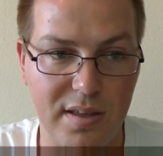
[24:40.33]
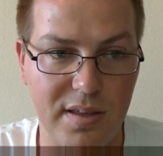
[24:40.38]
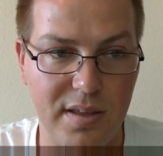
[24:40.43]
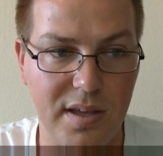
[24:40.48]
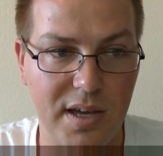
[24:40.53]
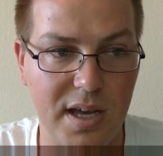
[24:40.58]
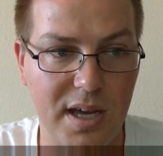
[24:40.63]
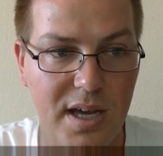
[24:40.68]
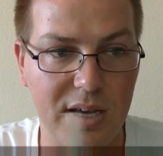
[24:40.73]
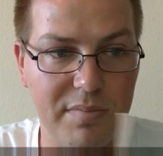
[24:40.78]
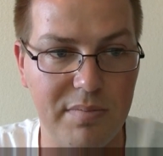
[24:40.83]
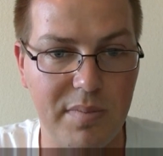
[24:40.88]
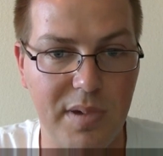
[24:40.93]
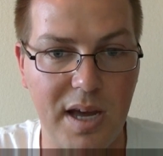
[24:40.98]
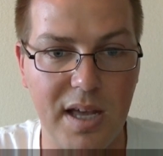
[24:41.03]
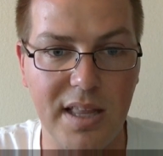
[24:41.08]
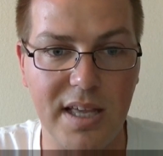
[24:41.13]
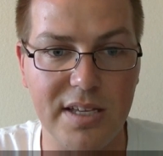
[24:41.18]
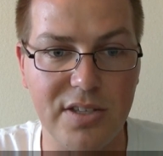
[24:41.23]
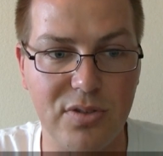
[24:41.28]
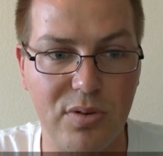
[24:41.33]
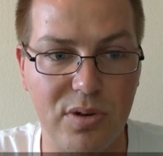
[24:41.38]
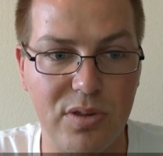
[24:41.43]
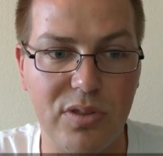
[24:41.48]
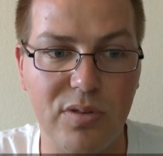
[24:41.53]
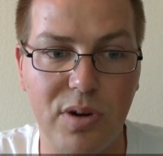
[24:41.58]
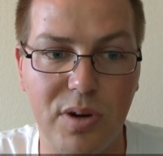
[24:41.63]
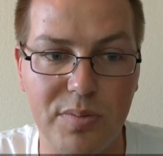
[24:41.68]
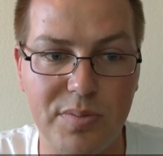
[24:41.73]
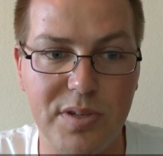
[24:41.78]
I like
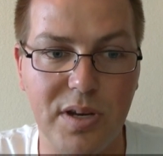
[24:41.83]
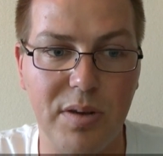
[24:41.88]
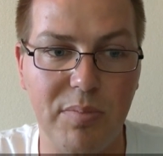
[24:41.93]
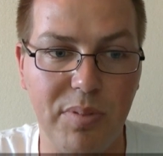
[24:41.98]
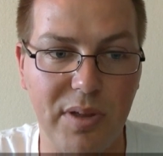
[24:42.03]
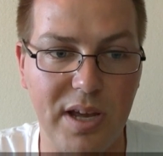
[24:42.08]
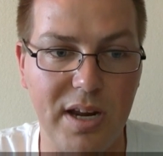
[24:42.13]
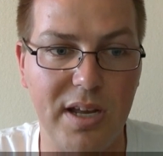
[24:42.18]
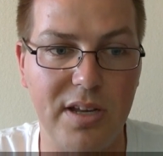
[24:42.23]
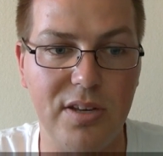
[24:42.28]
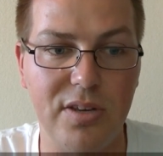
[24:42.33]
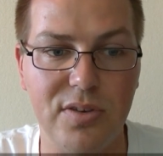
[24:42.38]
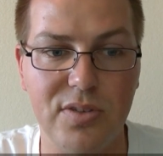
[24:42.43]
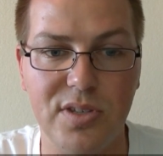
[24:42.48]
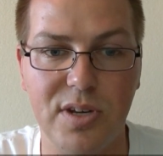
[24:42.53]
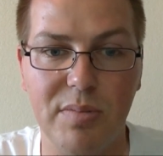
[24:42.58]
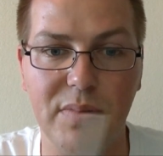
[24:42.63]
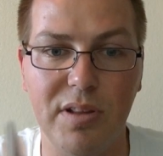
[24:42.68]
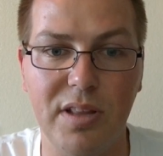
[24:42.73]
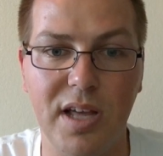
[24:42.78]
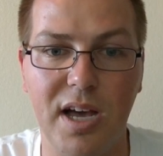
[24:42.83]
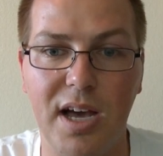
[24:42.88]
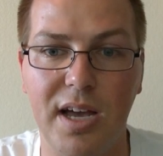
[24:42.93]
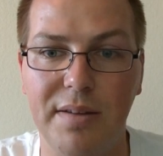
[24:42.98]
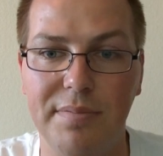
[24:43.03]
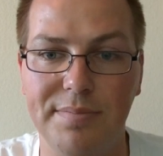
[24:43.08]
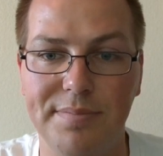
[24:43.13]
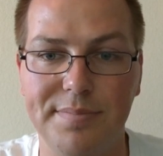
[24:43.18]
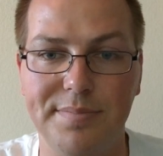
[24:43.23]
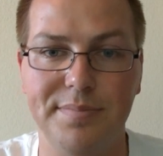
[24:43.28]
Zoanthropes, and I plan on using them a lot.
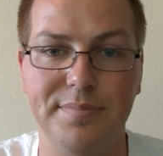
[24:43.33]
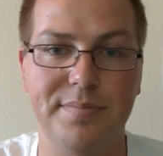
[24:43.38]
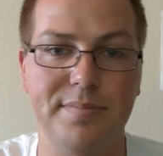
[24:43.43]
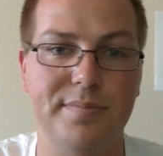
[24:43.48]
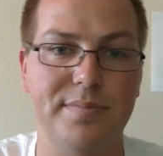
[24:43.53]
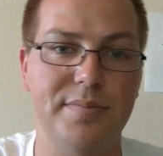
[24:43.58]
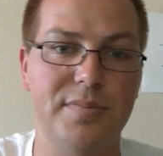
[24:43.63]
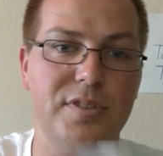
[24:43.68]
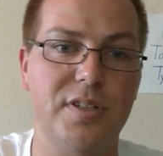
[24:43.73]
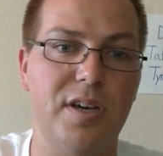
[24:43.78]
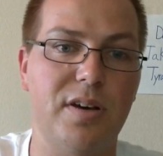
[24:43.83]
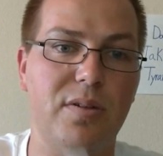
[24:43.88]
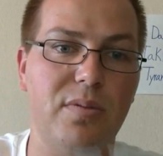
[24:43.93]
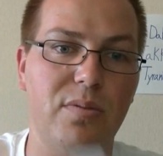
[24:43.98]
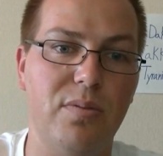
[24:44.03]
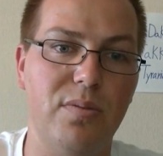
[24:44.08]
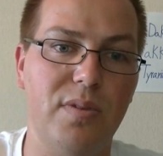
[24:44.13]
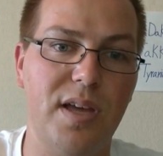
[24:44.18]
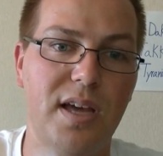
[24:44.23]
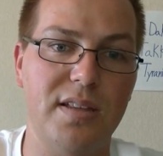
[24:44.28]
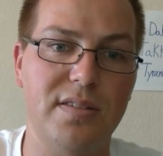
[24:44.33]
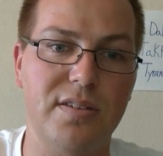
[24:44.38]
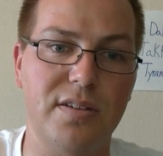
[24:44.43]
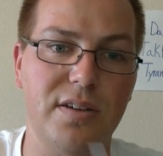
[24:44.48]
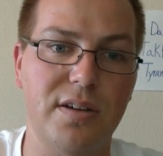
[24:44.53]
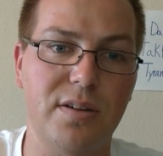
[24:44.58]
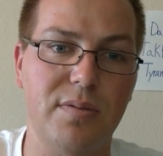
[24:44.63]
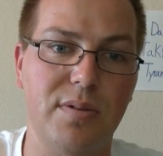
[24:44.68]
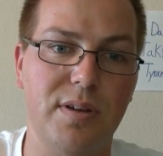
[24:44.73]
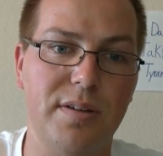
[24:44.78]
So that's a good
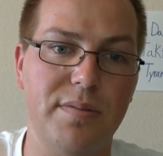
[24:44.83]
one.